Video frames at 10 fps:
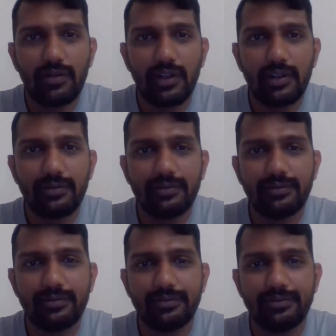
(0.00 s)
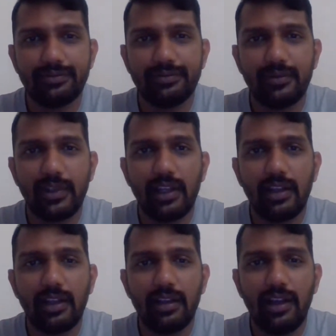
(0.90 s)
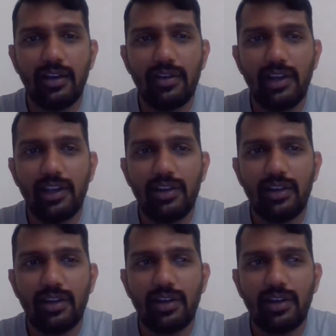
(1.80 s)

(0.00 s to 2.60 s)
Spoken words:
it. Then only